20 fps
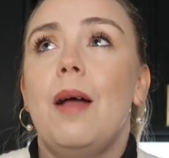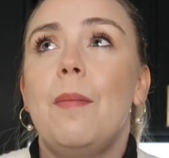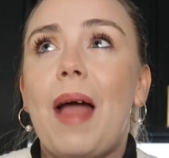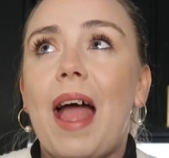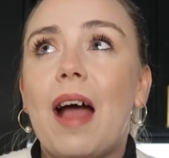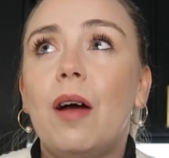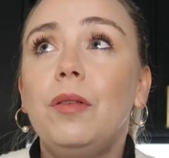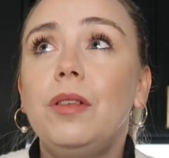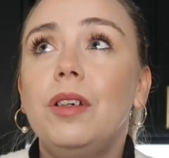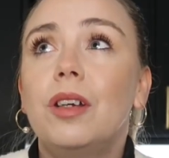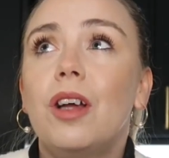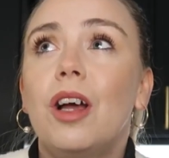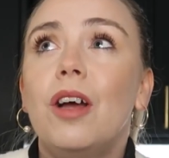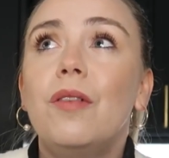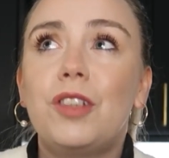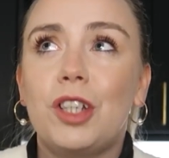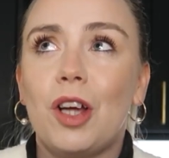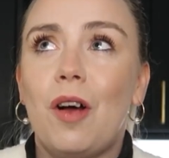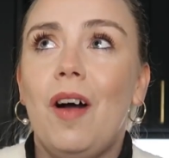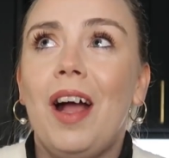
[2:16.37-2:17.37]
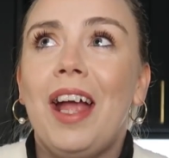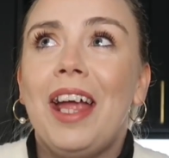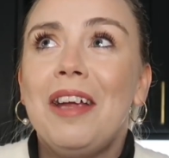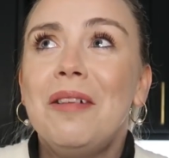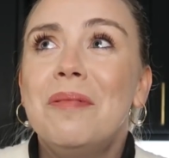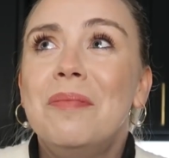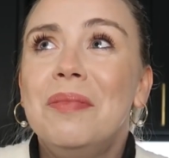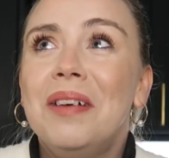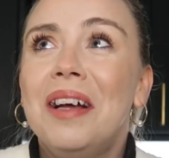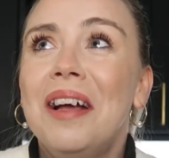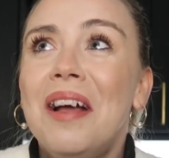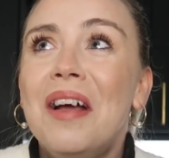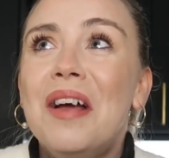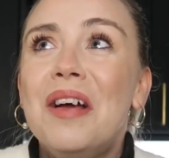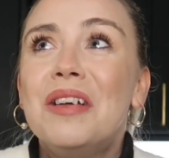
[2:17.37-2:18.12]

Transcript: amount of time